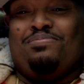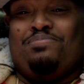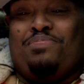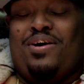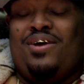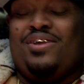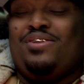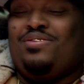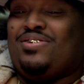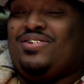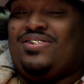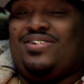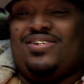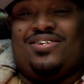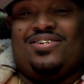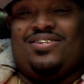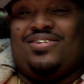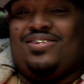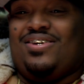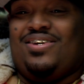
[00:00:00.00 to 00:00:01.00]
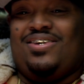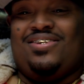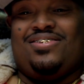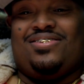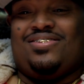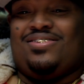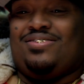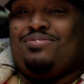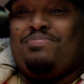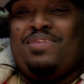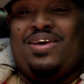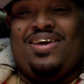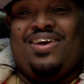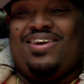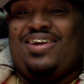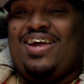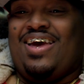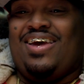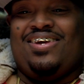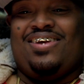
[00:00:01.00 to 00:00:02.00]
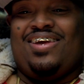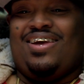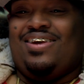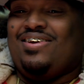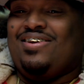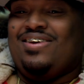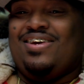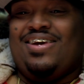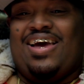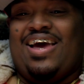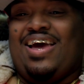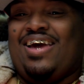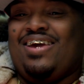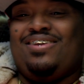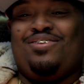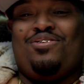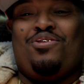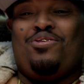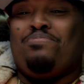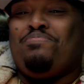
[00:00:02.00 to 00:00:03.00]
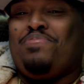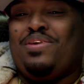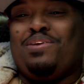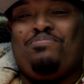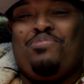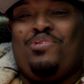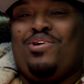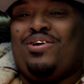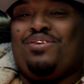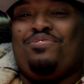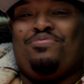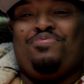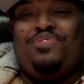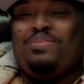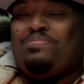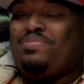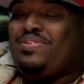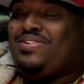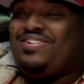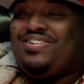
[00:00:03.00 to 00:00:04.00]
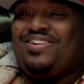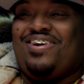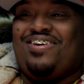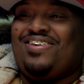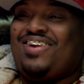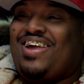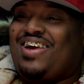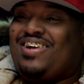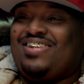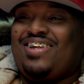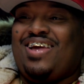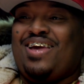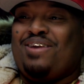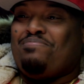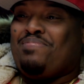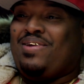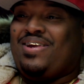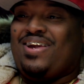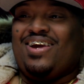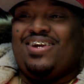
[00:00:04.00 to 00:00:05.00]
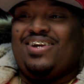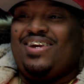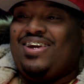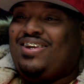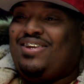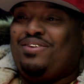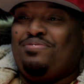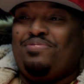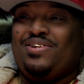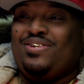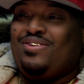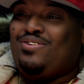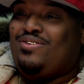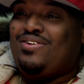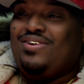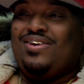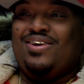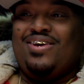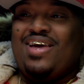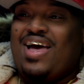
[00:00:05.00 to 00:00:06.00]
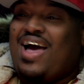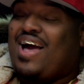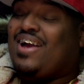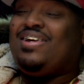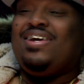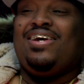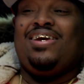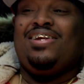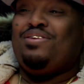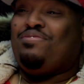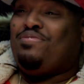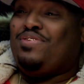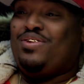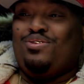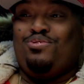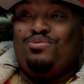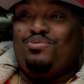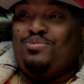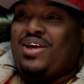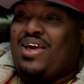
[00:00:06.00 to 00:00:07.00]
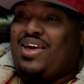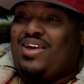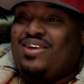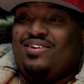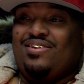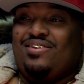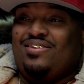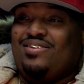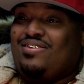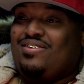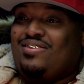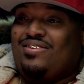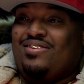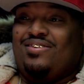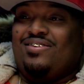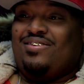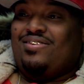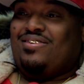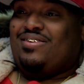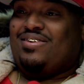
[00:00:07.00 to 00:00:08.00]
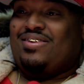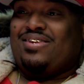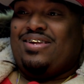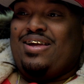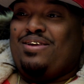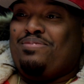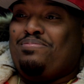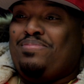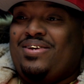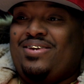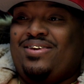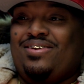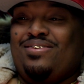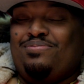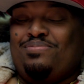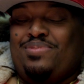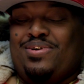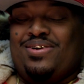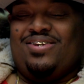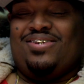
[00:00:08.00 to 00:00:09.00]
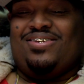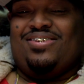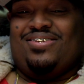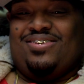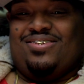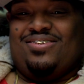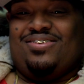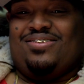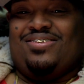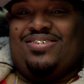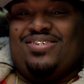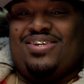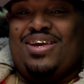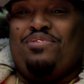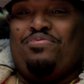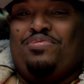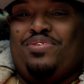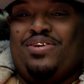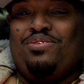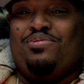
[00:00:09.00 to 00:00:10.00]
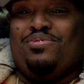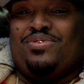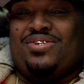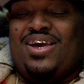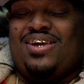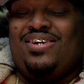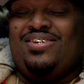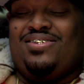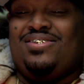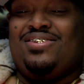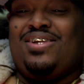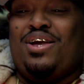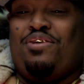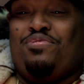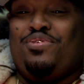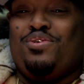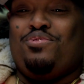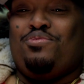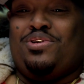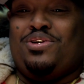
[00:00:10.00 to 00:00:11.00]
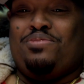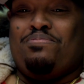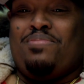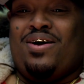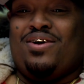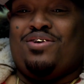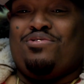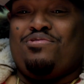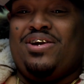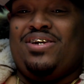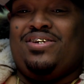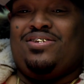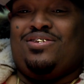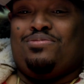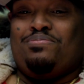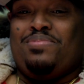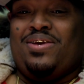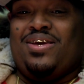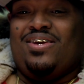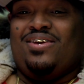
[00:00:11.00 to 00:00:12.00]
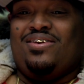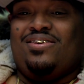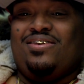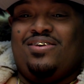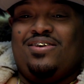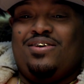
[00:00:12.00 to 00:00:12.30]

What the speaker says: Pun is man, I didn't know a big boy could flip his tongue like that, man. I can't even do that. You know what I mean? But he's definitely one of my greats, man.